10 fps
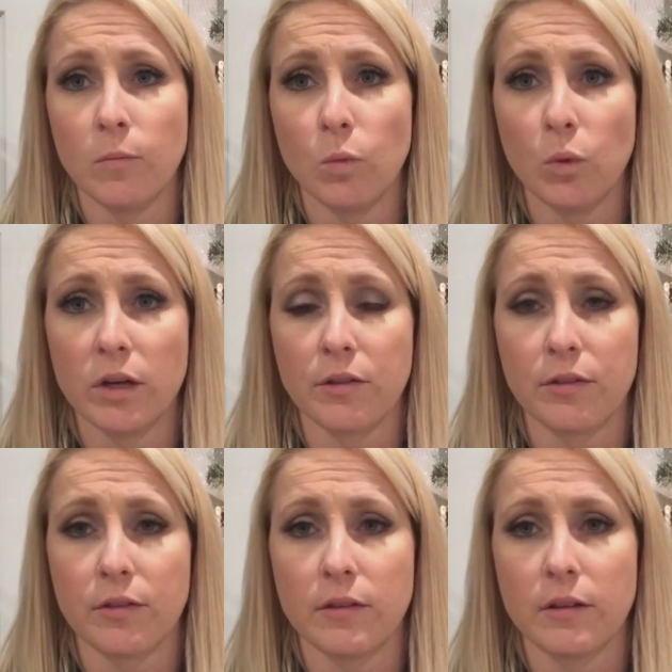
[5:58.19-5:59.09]

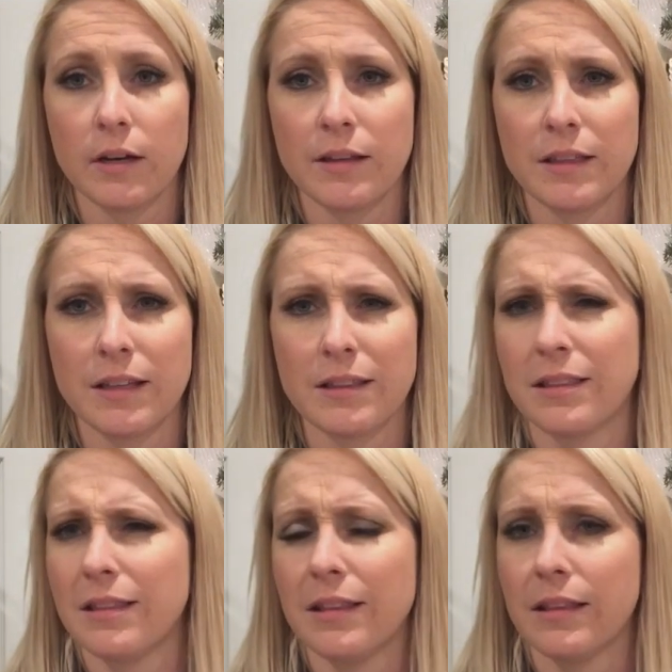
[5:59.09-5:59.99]
with, I think,
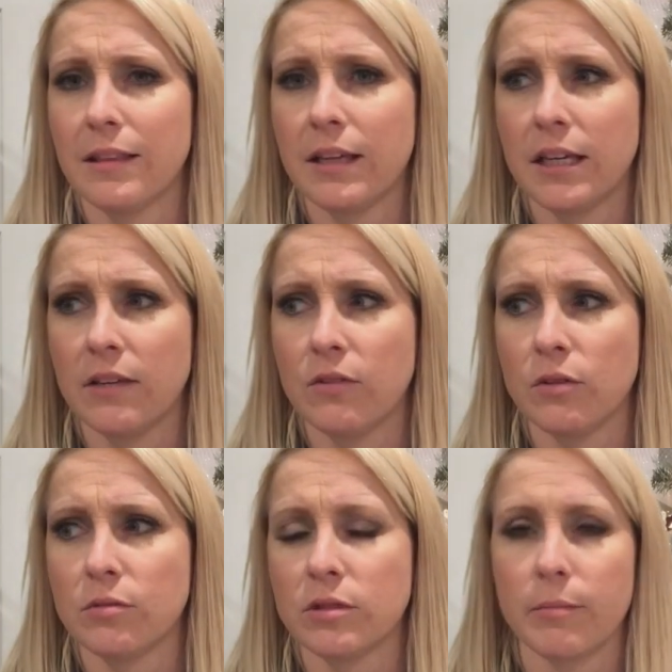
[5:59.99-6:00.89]
they give
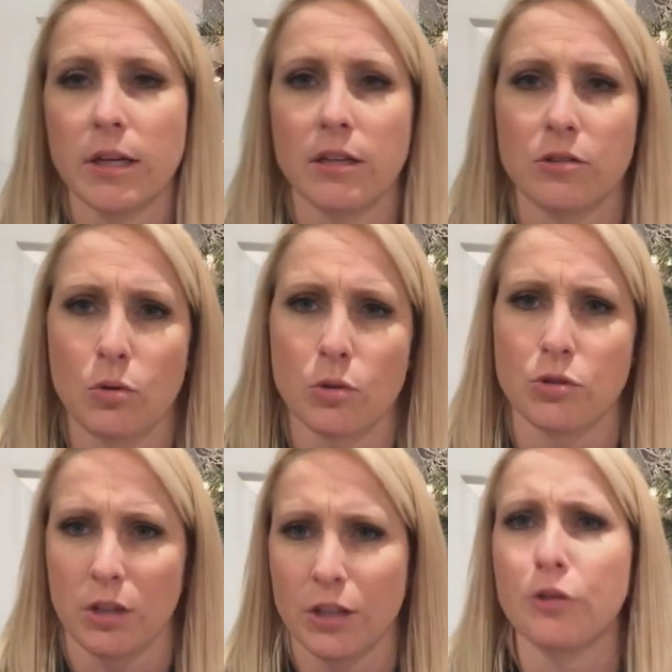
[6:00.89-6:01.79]
you some money
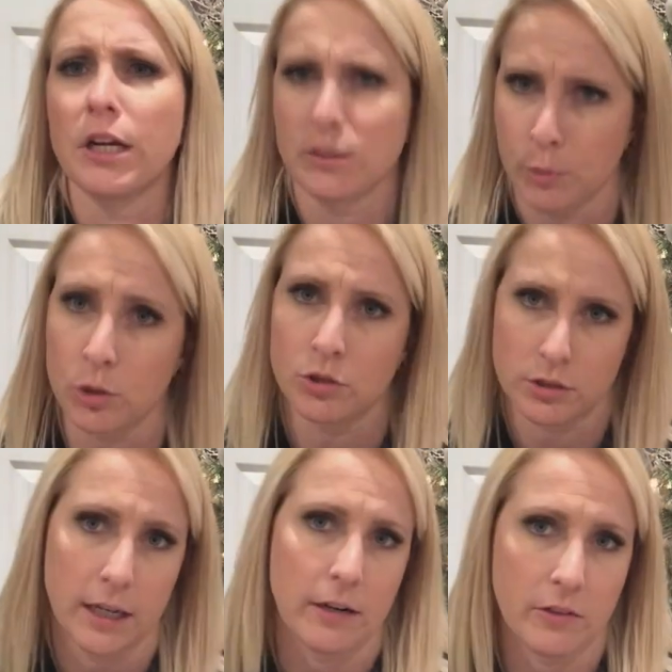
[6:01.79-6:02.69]
towards your next
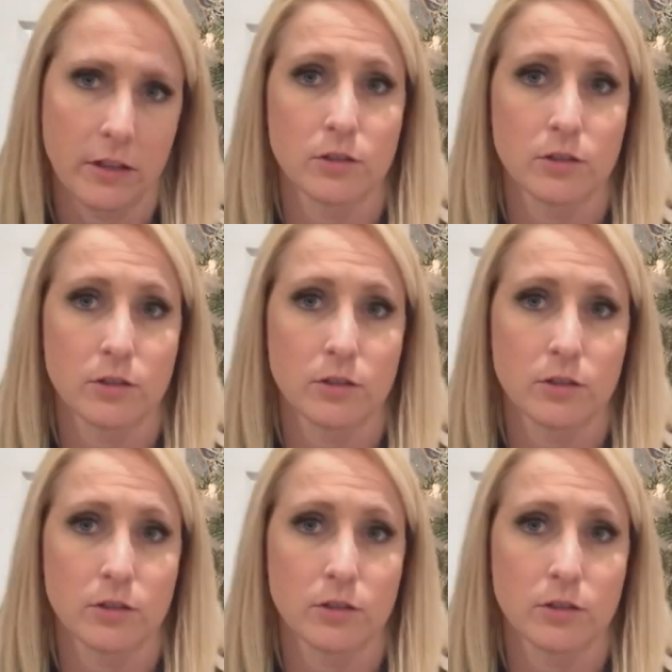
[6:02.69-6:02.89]
purchase kind of thing.